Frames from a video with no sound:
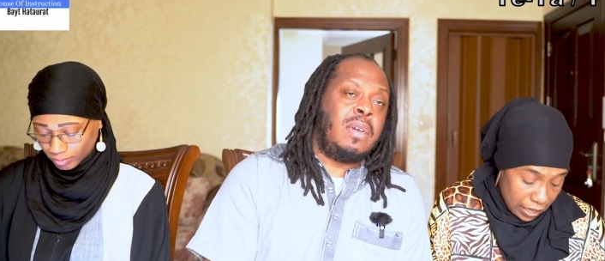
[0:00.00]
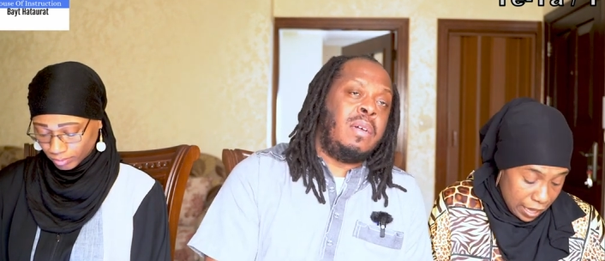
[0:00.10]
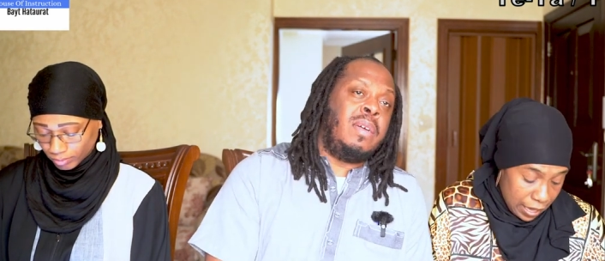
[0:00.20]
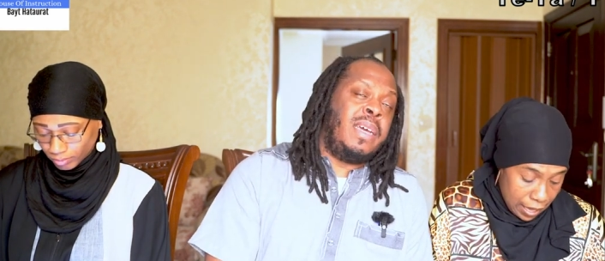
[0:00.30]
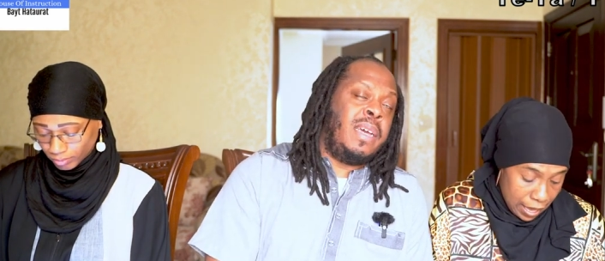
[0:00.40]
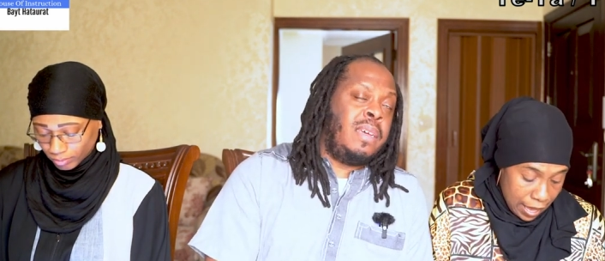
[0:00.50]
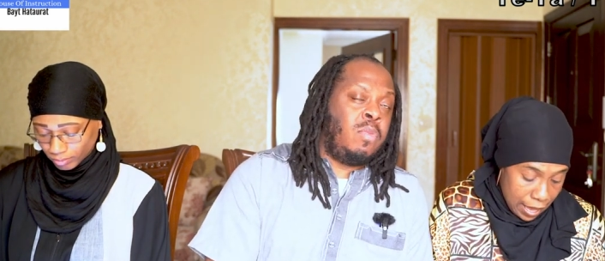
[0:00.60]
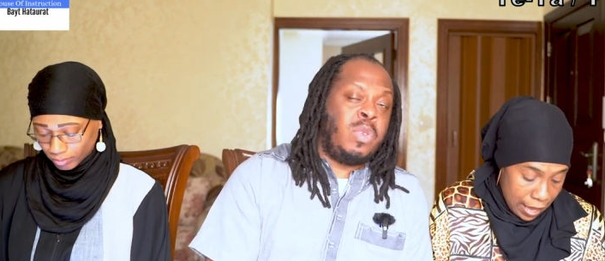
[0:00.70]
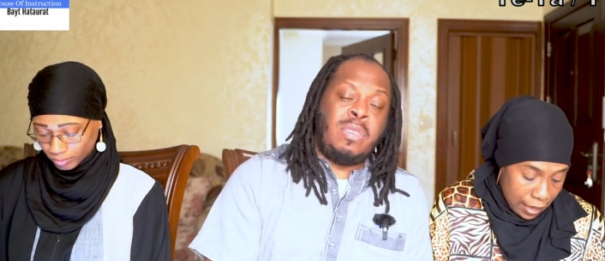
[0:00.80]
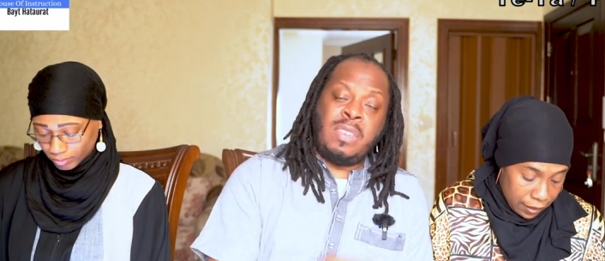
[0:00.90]
Speaker 1: Okay,
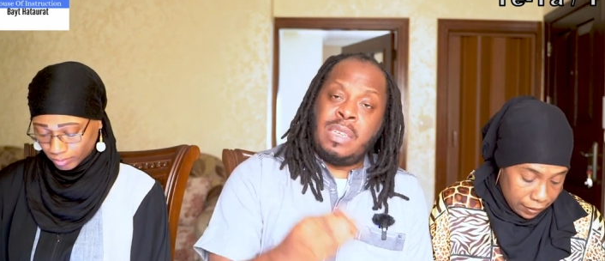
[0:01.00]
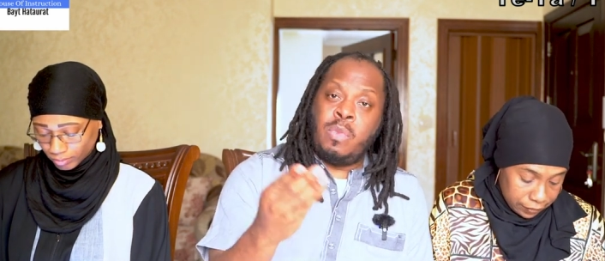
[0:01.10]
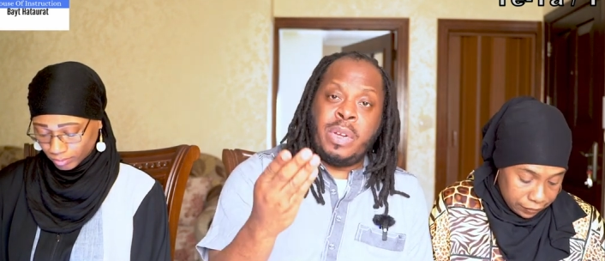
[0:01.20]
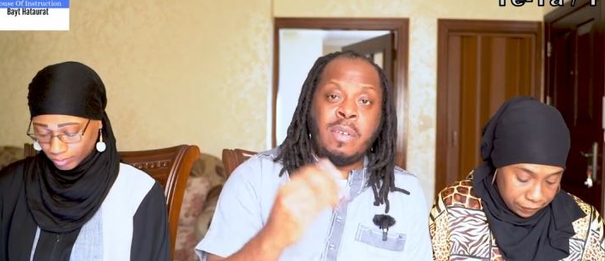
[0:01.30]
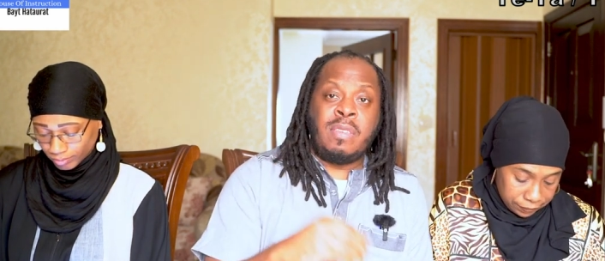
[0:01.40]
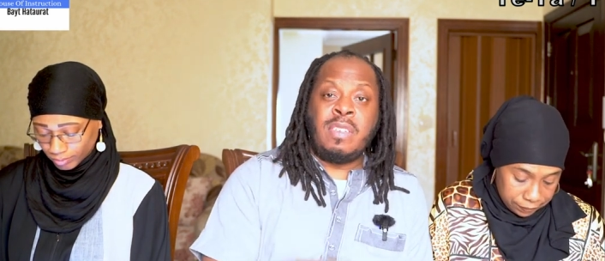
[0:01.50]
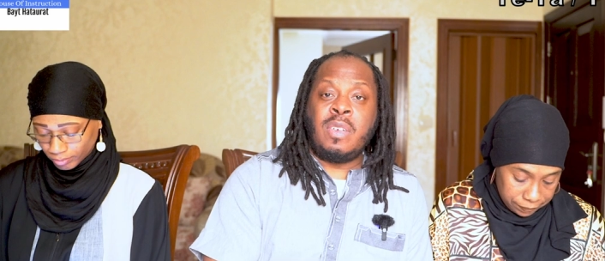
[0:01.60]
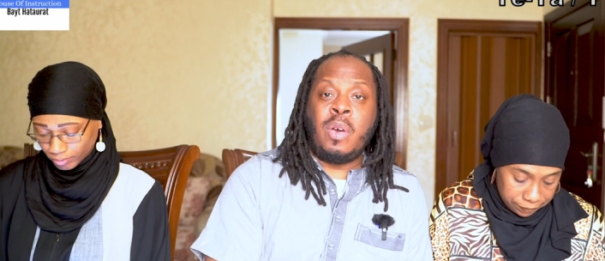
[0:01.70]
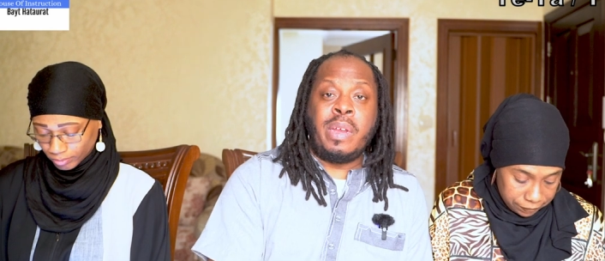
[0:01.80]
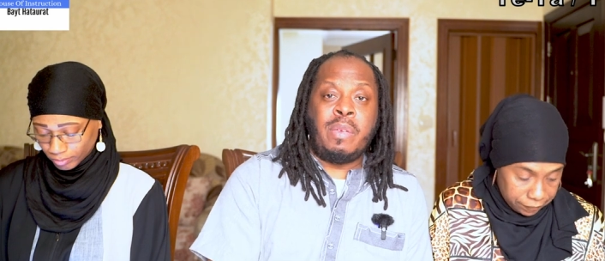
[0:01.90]
we see what else he's
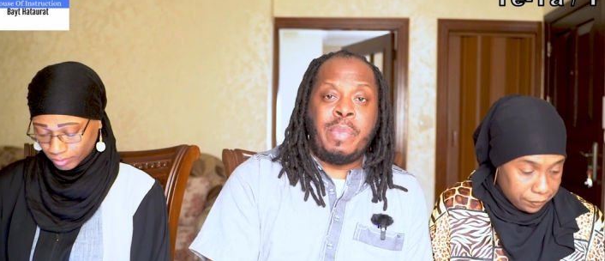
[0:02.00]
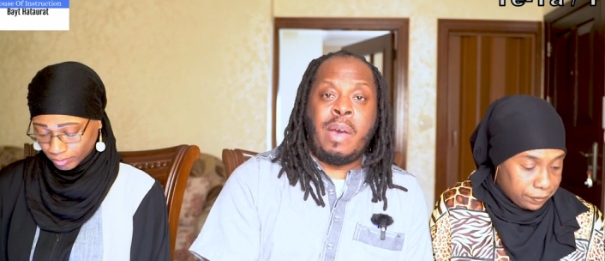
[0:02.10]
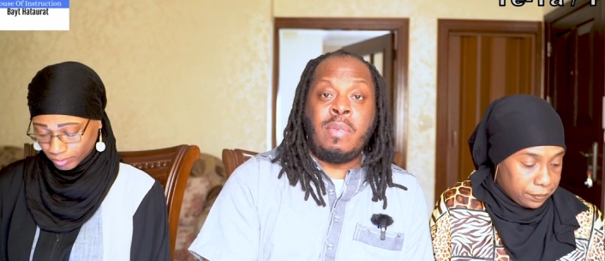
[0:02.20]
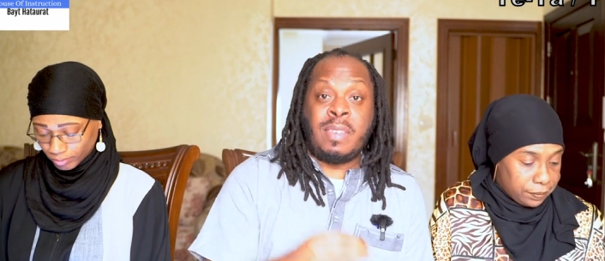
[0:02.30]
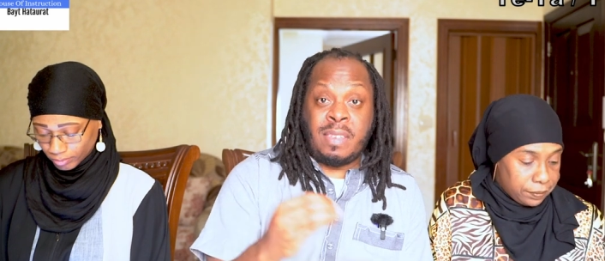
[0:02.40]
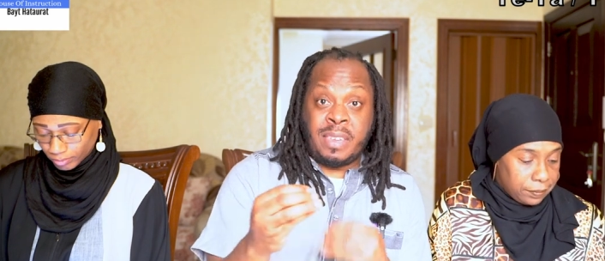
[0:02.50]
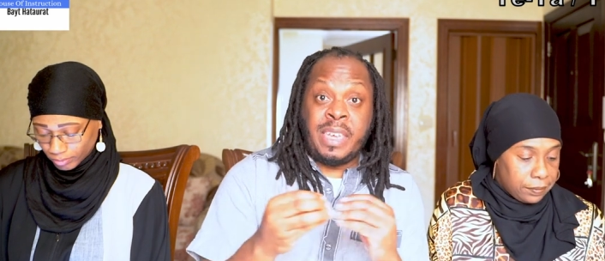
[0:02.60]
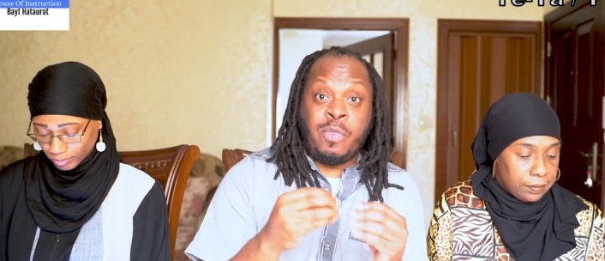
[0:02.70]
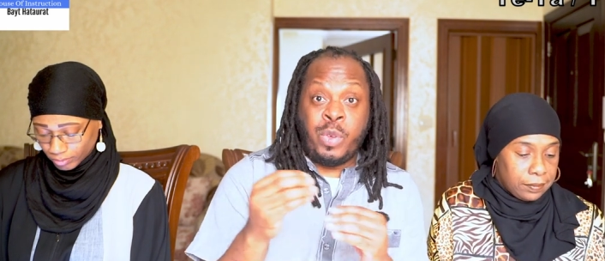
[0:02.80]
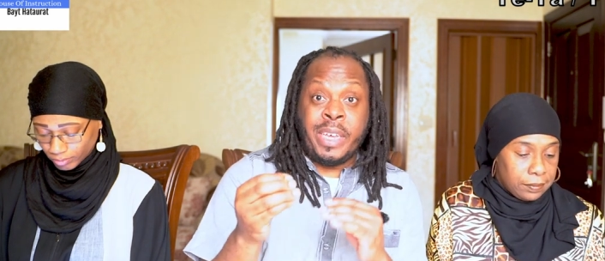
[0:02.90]
talking about to
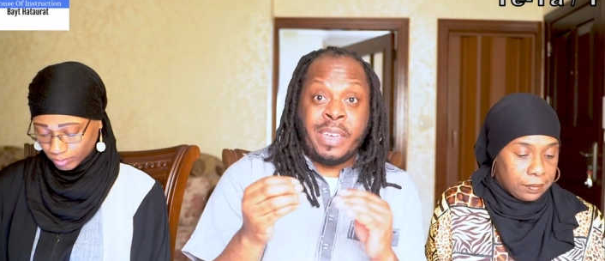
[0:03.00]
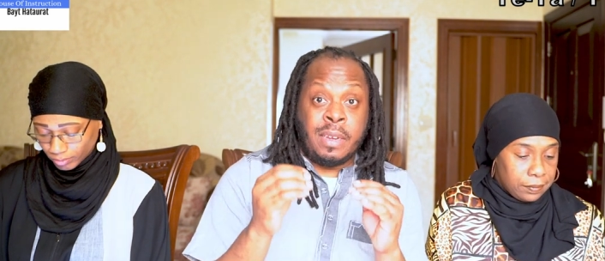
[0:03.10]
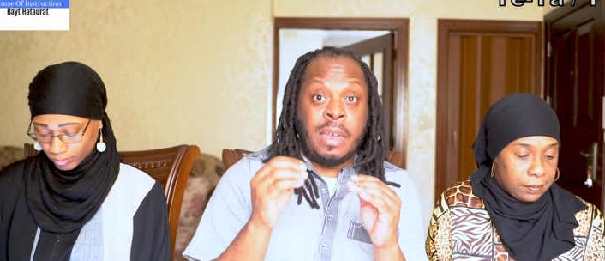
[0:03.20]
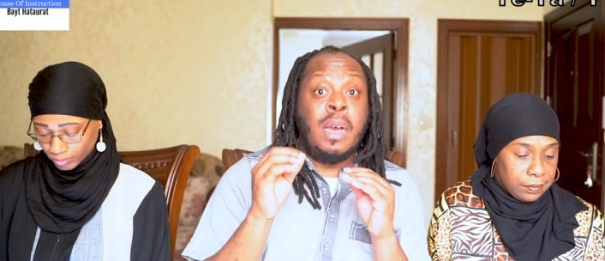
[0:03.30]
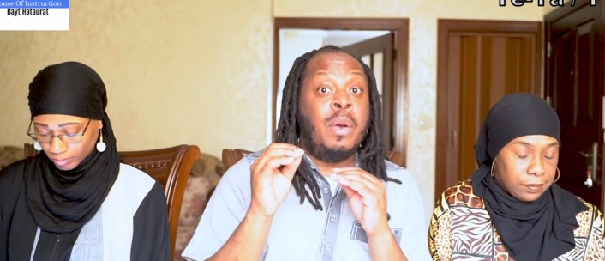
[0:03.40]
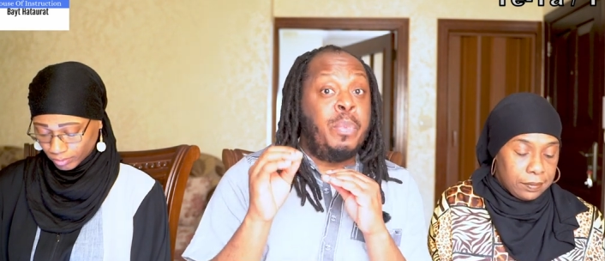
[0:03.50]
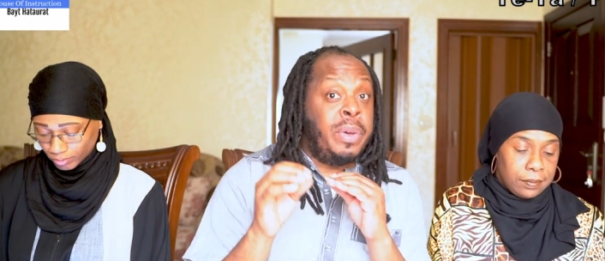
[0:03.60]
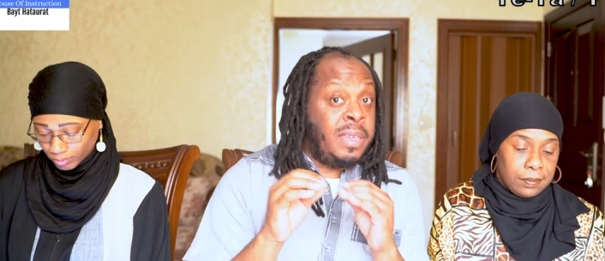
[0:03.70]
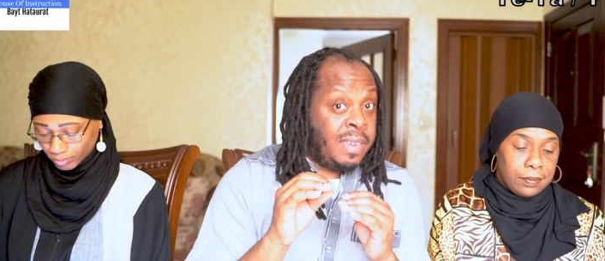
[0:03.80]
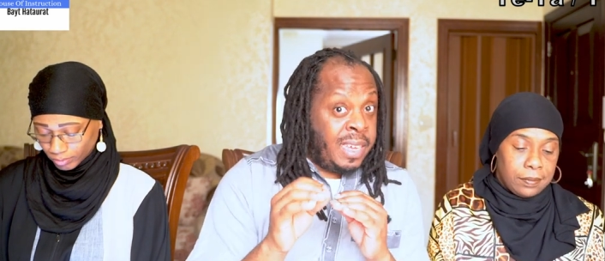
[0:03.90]
see if we can
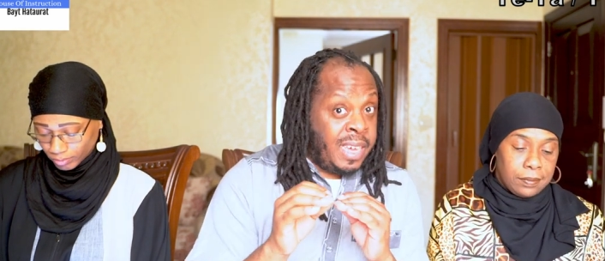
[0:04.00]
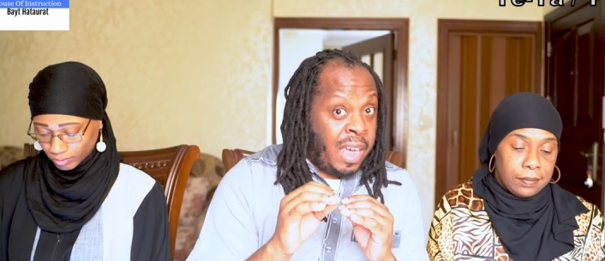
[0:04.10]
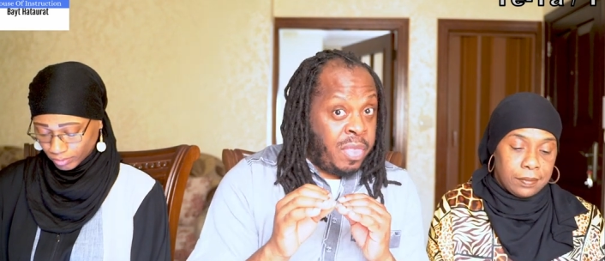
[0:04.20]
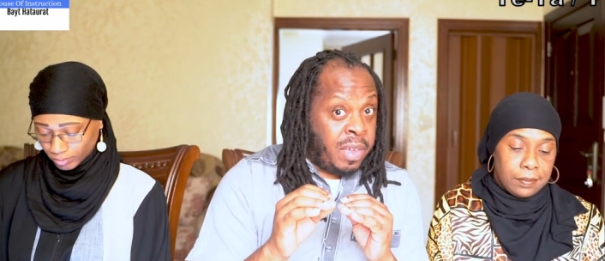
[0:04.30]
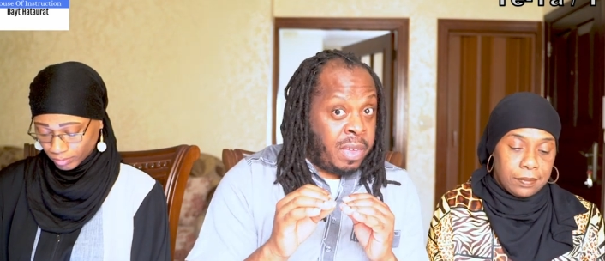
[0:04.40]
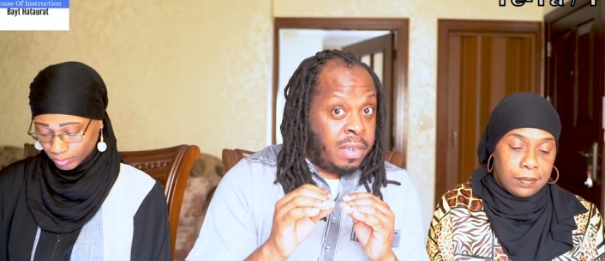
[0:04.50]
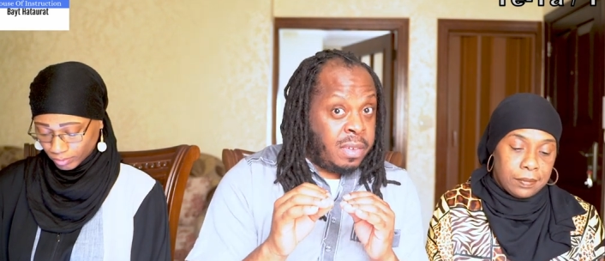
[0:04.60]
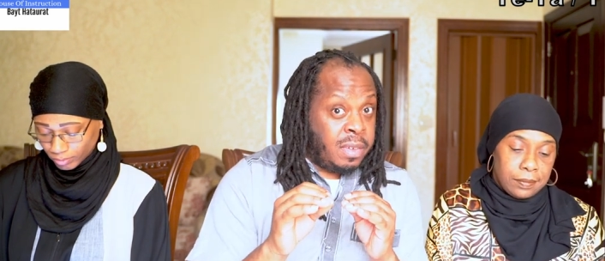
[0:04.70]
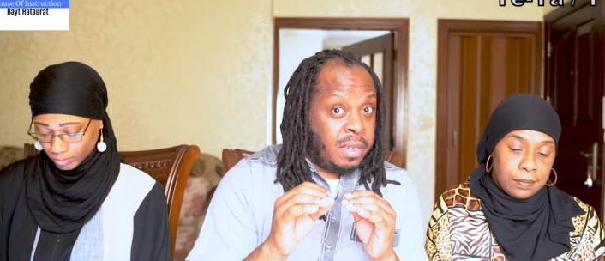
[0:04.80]
put together